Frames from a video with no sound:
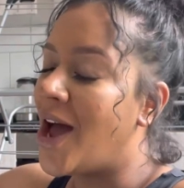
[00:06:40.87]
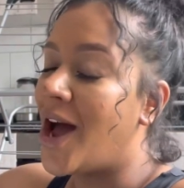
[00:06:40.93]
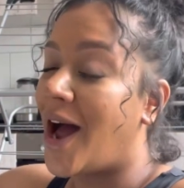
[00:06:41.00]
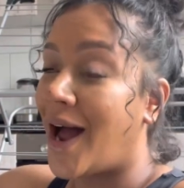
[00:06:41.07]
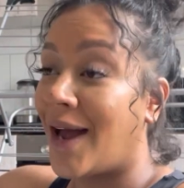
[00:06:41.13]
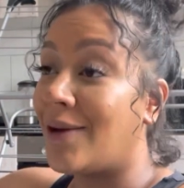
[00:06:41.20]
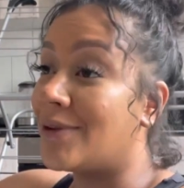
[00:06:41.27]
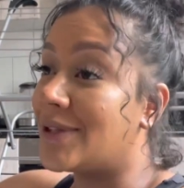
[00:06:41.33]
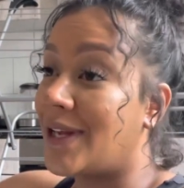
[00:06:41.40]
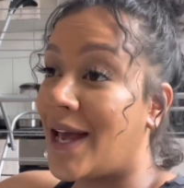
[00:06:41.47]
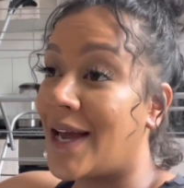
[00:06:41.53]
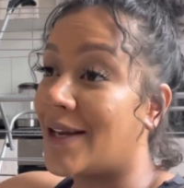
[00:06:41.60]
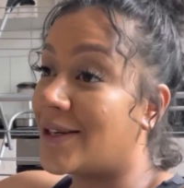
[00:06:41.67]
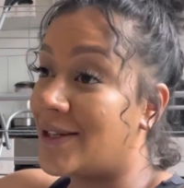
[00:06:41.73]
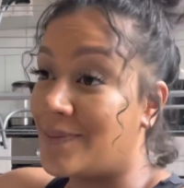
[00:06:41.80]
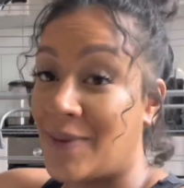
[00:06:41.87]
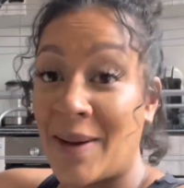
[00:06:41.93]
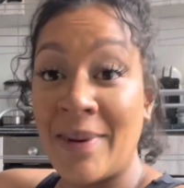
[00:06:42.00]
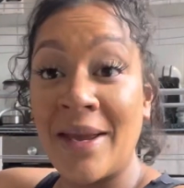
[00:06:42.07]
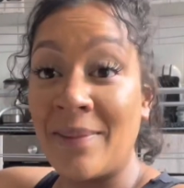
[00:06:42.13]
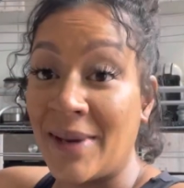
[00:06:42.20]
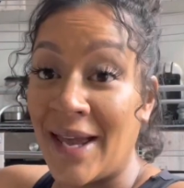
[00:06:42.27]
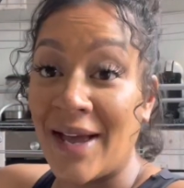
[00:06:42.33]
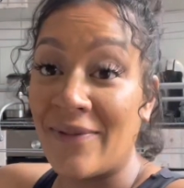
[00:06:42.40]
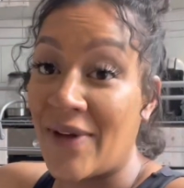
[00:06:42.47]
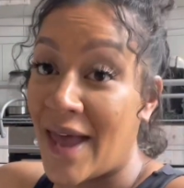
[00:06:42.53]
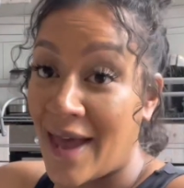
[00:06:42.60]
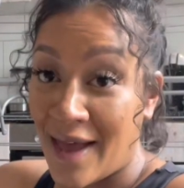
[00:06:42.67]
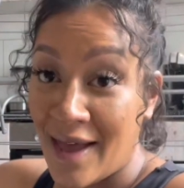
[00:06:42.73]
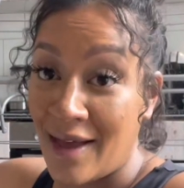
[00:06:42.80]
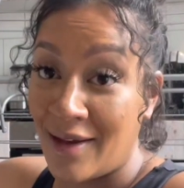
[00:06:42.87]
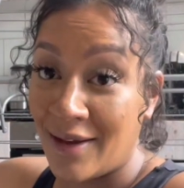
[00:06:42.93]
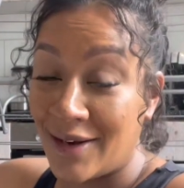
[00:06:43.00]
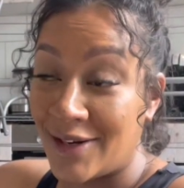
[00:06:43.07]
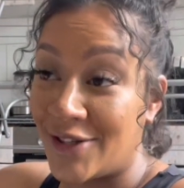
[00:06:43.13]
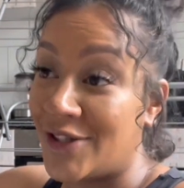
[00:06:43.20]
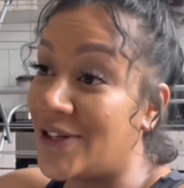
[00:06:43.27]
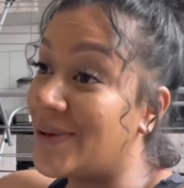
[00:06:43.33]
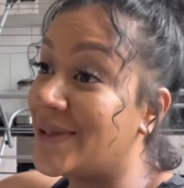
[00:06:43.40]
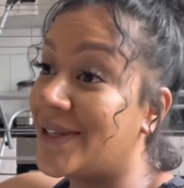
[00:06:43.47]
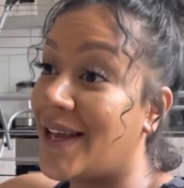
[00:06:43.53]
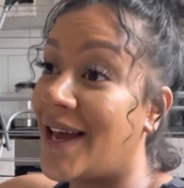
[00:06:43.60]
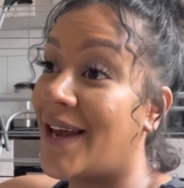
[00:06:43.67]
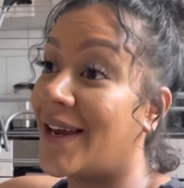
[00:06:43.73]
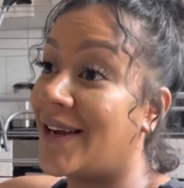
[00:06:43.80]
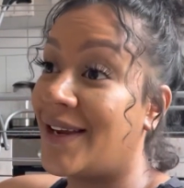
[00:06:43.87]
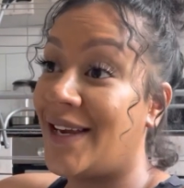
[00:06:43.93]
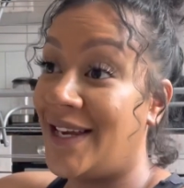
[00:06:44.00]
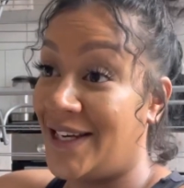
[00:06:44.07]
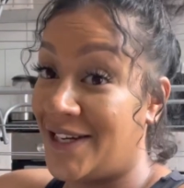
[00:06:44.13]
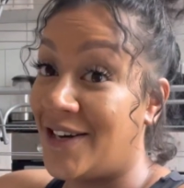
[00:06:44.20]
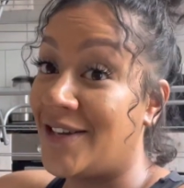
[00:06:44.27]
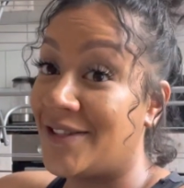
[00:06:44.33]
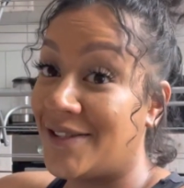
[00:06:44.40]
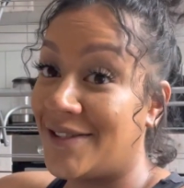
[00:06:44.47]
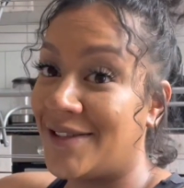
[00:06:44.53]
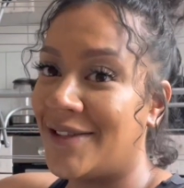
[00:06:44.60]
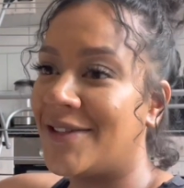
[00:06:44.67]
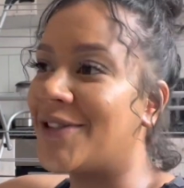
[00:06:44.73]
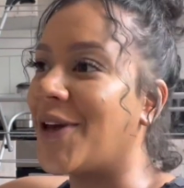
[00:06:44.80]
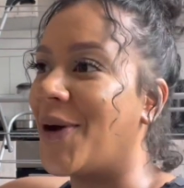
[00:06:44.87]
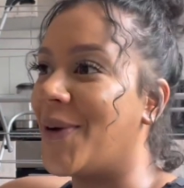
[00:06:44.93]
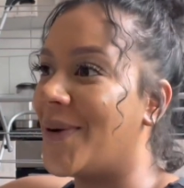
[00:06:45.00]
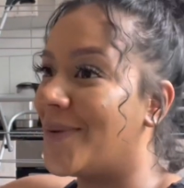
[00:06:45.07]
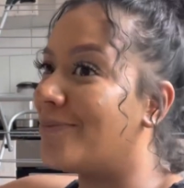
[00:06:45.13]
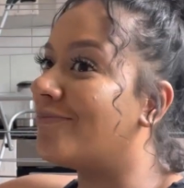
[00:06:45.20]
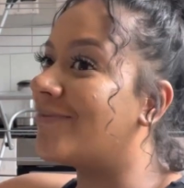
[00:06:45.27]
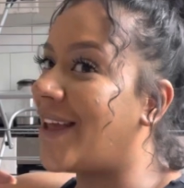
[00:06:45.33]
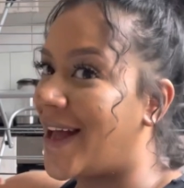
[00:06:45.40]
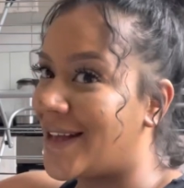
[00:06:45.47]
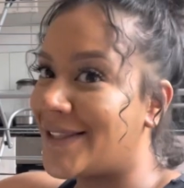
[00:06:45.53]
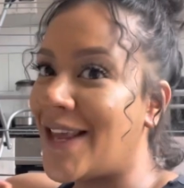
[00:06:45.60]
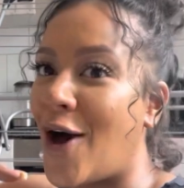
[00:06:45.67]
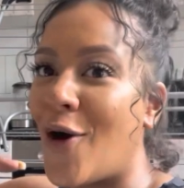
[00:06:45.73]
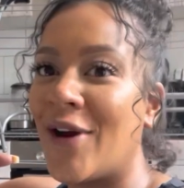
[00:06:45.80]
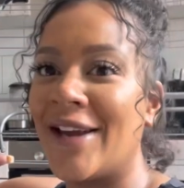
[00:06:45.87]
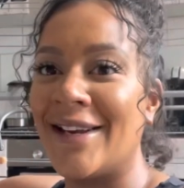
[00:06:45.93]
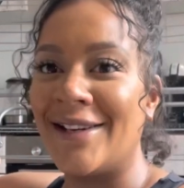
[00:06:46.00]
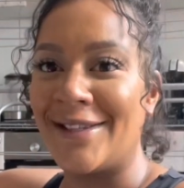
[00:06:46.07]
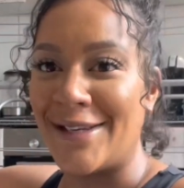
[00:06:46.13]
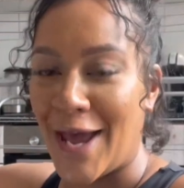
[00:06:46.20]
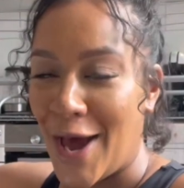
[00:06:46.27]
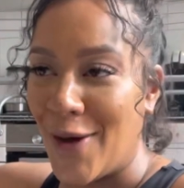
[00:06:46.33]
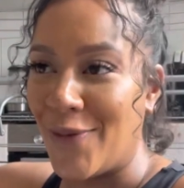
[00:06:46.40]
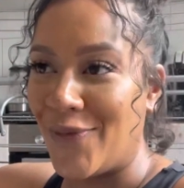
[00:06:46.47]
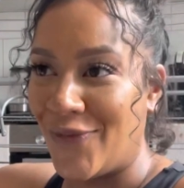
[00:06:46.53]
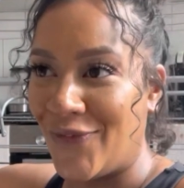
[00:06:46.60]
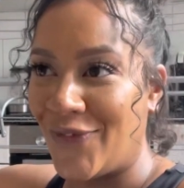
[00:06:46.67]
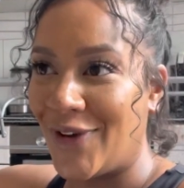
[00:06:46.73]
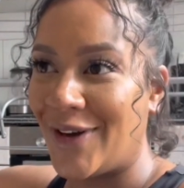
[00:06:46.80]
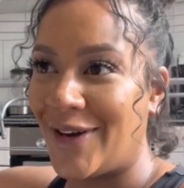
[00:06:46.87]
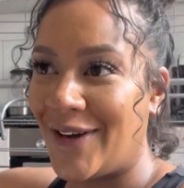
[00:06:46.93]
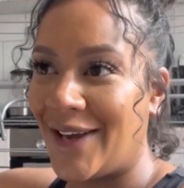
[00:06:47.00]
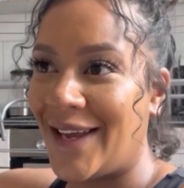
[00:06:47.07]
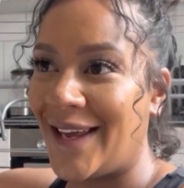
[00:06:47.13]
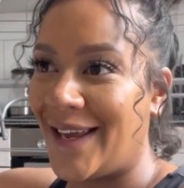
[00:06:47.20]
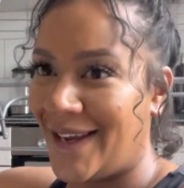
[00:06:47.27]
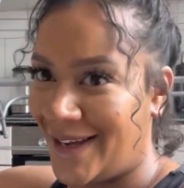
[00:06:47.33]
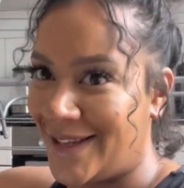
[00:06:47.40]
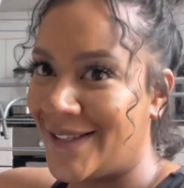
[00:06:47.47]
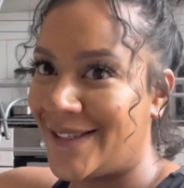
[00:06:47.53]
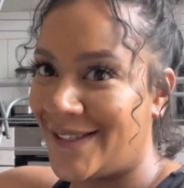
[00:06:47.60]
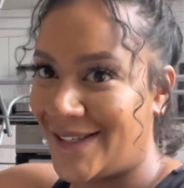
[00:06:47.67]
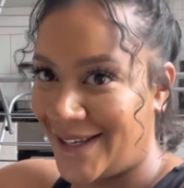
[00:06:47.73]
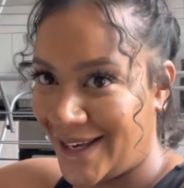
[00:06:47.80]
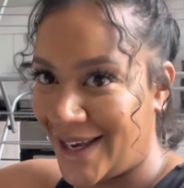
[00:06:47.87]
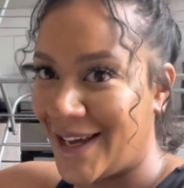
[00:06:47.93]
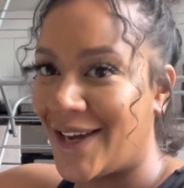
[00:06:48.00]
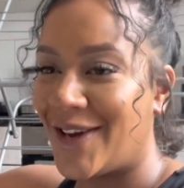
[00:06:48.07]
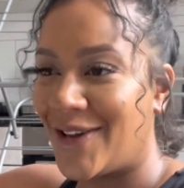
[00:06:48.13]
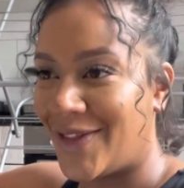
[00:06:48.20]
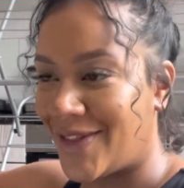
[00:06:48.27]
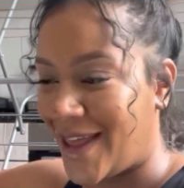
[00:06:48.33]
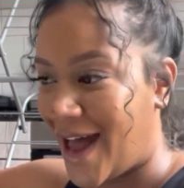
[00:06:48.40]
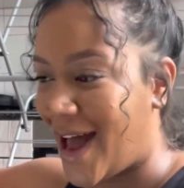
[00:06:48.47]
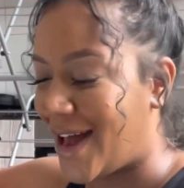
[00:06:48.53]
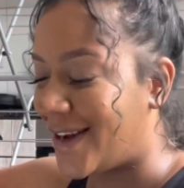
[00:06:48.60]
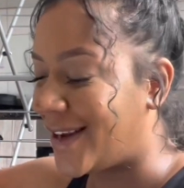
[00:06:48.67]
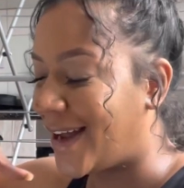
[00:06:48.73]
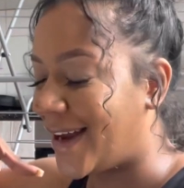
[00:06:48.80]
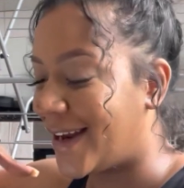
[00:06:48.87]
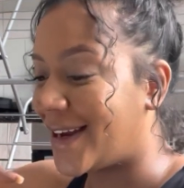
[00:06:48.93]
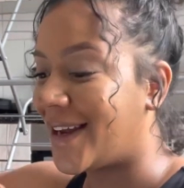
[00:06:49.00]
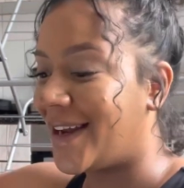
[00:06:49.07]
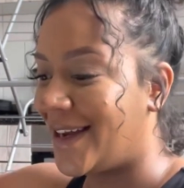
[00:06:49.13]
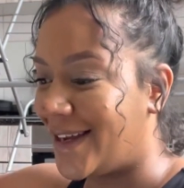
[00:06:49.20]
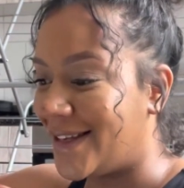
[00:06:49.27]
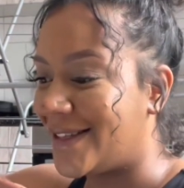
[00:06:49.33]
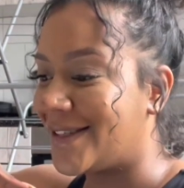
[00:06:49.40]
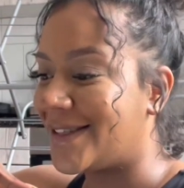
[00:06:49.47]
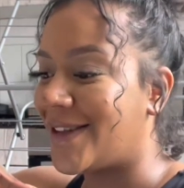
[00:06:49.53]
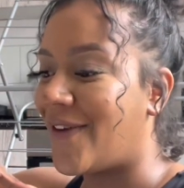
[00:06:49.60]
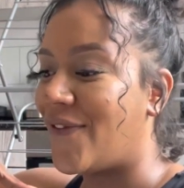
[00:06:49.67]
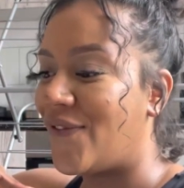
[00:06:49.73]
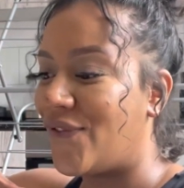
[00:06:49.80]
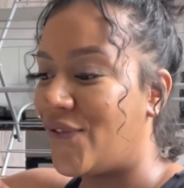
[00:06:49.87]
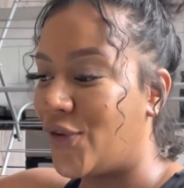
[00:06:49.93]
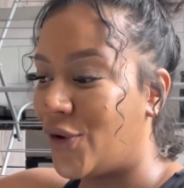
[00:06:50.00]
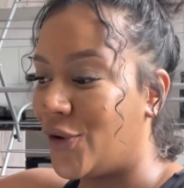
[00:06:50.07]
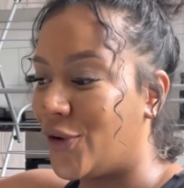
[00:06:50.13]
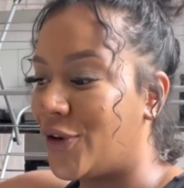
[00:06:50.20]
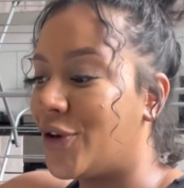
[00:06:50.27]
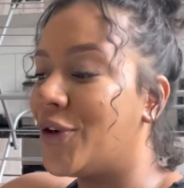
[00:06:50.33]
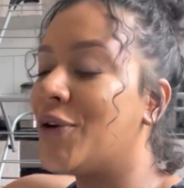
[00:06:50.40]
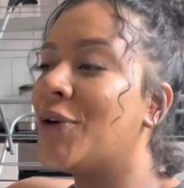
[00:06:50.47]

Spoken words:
I was like, does my baby have hair? And she was like, he does. So that's how in depth it is to get that. Like, it is full on.